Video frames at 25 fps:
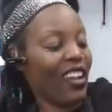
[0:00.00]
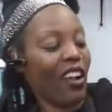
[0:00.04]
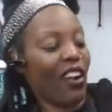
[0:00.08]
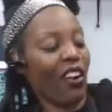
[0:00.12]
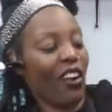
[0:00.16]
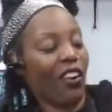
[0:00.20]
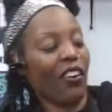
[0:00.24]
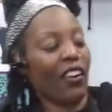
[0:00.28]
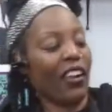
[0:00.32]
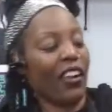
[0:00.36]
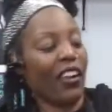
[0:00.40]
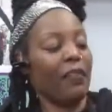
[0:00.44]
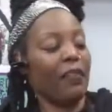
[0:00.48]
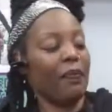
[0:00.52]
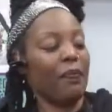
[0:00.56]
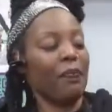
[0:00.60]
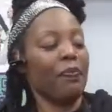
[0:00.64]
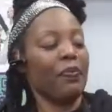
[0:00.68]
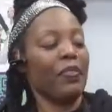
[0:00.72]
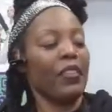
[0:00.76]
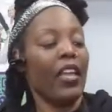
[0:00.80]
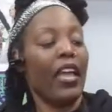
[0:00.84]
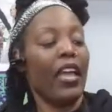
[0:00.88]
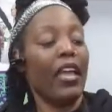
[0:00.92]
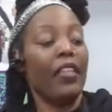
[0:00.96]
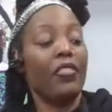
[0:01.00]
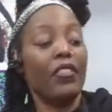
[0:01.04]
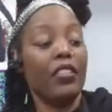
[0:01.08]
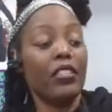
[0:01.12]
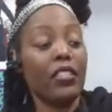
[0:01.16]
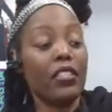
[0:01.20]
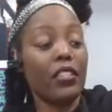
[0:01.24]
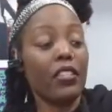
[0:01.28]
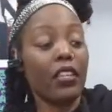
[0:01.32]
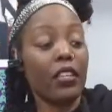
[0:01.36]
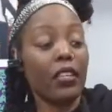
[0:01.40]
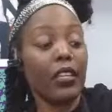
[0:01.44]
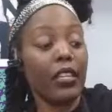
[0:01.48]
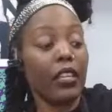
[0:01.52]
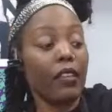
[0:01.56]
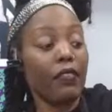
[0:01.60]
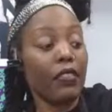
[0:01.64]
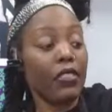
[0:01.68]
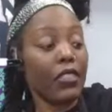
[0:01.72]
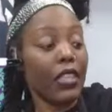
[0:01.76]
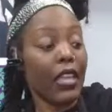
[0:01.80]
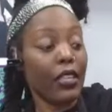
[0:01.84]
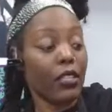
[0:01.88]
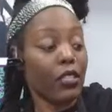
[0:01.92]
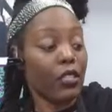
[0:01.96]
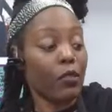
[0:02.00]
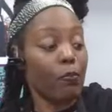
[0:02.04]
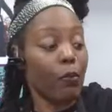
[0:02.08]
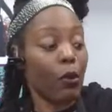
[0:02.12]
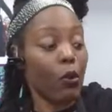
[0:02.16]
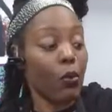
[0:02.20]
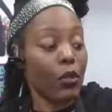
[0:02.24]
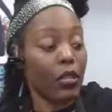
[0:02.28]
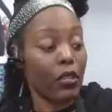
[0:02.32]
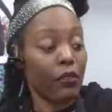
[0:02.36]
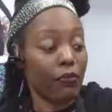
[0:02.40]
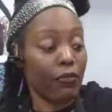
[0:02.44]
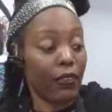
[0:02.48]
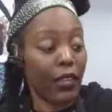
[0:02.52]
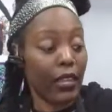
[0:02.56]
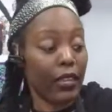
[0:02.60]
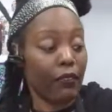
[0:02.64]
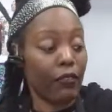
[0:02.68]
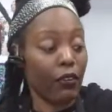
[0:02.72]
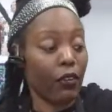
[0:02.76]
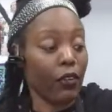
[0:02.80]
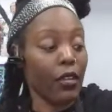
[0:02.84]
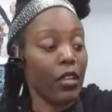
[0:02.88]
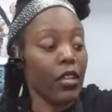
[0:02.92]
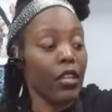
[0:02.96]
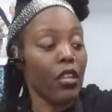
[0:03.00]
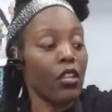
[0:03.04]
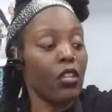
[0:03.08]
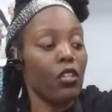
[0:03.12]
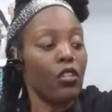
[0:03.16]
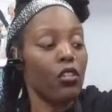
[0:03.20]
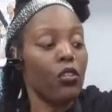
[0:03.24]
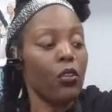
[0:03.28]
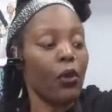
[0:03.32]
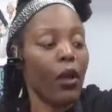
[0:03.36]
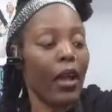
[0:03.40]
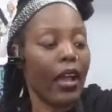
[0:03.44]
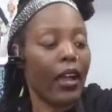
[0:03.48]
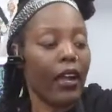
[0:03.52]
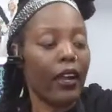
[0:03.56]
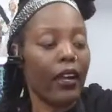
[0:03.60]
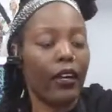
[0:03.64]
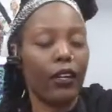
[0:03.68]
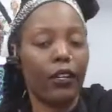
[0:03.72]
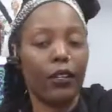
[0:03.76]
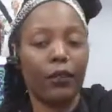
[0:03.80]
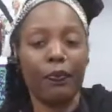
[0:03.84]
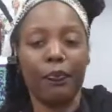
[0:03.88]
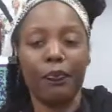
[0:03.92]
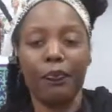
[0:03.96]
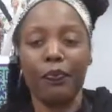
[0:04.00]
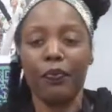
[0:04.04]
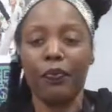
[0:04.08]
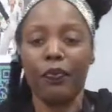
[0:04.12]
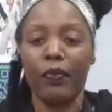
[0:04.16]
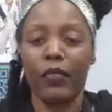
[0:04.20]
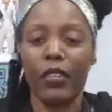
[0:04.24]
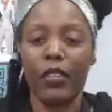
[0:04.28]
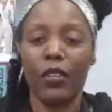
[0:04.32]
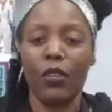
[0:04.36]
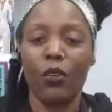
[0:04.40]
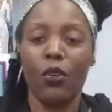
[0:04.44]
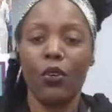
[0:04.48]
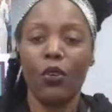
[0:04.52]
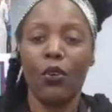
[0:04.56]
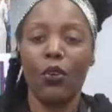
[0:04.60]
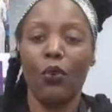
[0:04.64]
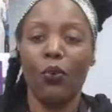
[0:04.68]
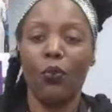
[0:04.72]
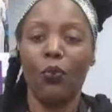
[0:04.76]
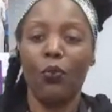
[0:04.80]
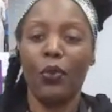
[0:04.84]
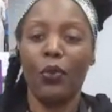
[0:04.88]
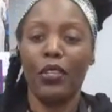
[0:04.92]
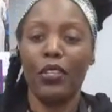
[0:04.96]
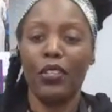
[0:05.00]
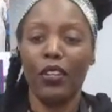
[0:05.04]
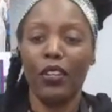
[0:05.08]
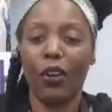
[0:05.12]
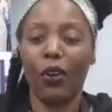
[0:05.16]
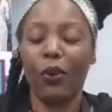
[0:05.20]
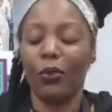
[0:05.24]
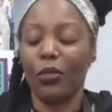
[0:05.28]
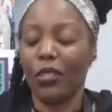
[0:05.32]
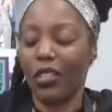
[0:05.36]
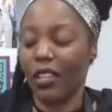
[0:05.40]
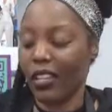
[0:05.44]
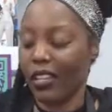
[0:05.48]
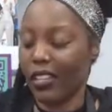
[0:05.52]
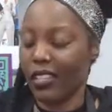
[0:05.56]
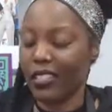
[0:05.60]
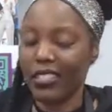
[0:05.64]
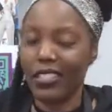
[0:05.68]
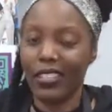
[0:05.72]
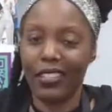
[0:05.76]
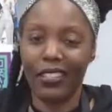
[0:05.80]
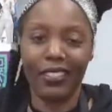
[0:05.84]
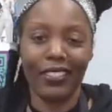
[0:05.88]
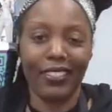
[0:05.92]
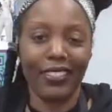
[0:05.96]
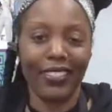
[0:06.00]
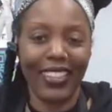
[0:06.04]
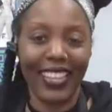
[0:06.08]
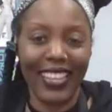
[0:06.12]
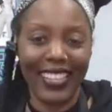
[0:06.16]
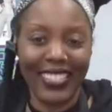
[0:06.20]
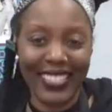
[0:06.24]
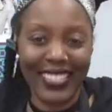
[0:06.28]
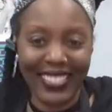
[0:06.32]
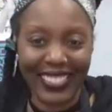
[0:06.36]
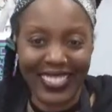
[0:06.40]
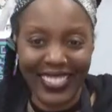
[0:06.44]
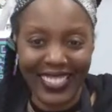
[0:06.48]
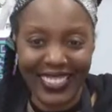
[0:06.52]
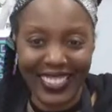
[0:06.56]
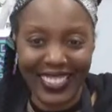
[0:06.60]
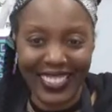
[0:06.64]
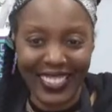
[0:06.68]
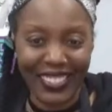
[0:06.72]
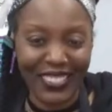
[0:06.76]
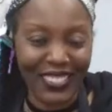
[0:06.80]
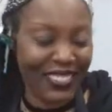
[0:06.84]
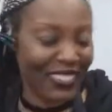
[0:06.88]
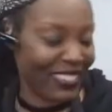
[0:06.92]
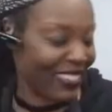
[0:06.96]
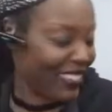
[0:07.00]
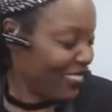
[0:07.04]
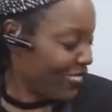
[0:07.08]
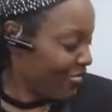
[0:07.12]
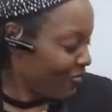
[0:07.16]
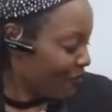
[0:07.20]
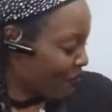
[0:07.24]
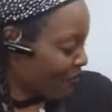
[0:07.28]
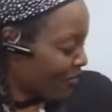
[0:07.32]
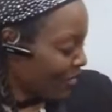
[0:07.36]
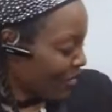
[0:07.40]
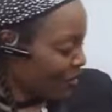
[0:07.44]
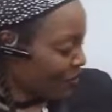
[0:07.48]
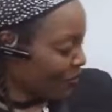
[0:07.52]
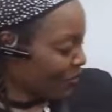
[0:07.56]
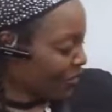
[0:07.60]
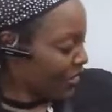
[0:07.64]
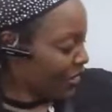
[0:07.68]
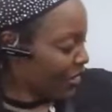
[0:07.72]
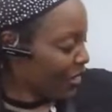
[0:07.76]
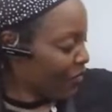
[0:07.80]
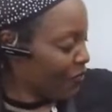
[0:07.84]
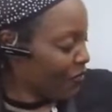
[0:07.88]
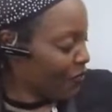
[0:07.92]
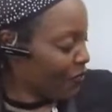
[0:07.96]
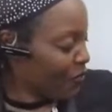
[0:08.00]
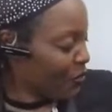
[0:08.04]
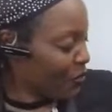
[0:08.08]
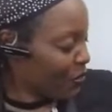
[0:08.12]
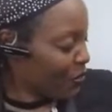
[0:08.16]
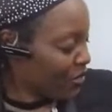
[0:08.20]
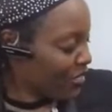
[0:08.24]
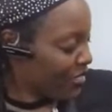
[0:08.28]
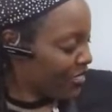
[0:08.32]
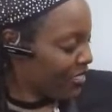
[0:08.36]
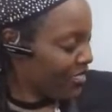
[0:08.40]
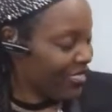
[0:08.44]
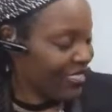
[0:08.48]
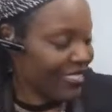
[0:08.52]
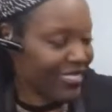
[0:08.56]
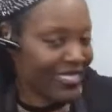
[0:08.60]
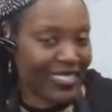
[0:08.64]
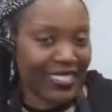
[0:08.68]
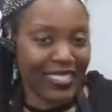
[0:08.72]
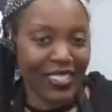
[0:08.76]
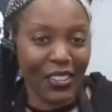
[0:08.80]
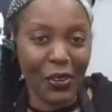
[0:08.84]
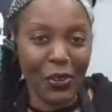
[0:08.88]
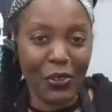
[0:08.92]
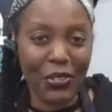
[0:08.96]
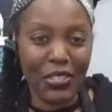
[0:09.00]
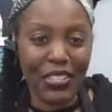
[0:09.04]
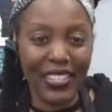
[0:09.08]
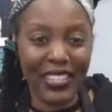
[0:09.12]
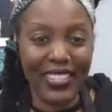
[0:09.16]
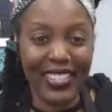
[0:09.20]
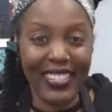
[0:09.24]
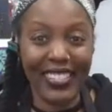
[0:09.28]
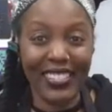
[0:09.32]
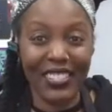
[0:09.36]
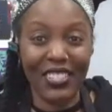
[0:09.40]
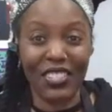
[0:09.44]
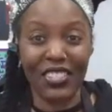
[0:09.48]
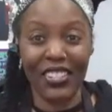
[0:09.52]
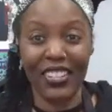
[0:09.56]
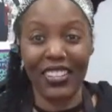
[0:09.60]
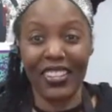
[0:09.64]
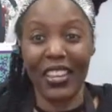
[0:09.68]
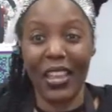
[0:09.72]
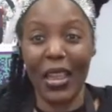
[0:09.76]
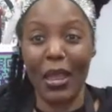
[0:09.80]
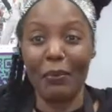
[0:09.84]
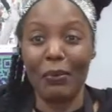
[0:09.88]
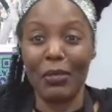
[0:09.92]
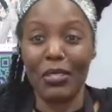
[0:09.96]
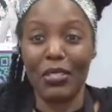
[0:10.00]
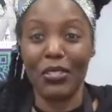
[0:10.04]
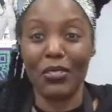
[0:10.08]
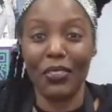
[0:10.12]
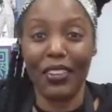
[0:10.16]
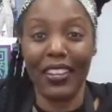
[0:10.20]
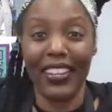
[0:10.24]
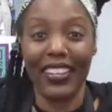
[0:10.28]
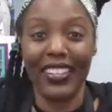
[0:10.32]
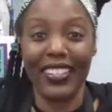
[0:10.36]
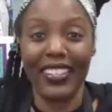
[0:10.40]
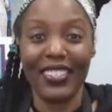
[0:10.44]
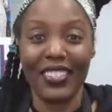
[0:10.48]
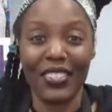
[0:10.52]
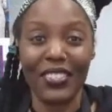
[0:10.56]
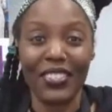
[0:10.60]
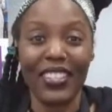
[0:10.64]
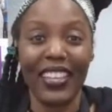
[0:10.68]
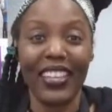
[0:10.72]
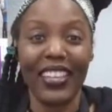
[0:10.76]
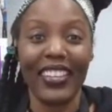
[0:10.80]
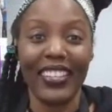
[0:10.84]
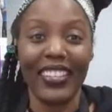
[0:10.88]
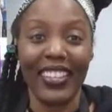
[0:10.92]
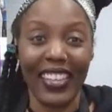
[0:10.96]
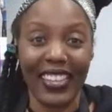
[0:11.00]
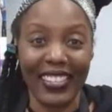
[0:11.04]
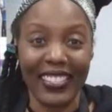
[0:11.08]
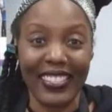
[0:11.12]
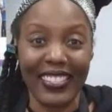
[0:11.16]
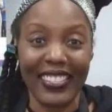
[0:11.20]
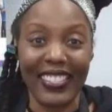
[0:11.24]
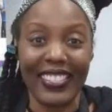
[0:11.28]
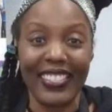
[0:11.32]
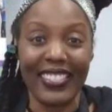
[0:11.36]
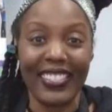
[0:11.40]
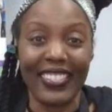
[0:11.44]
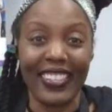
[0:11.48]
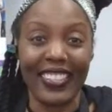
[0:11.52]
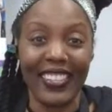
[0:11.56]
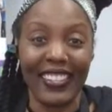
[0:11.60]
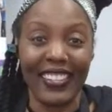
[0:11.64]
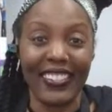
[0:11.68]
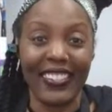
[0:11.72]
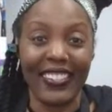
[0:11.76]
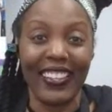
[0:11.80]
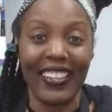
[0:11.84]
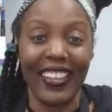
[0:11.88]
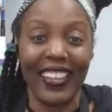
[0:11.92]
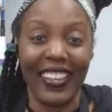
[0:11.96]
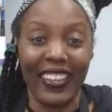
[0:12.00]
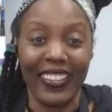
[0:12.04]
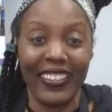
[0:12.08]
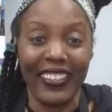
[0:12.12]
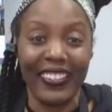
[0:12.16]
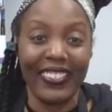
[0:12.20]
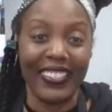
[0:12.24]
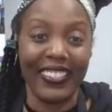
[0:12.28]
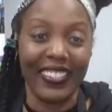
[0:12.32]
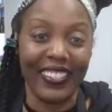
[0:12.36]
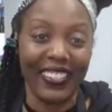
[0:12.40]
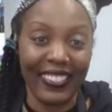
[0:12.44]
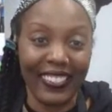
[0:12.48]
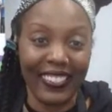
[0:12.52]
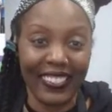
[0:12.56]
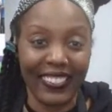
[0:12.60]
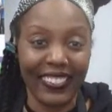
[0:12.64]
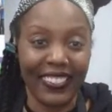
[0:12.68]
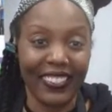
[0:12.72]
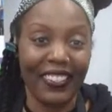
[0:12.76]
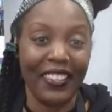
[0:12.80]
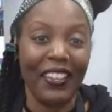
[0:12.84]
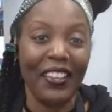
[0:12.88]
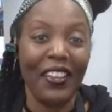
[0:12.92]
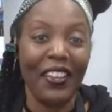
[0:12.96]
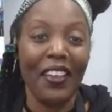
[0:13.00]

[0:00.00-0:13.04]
All right. And this is going to give it that smoky flavor. You know how young and tender, that's it. Thank you, Nikki. The Everyday Life of an OCD chick got me straight. She was like, yes, it's young and tender.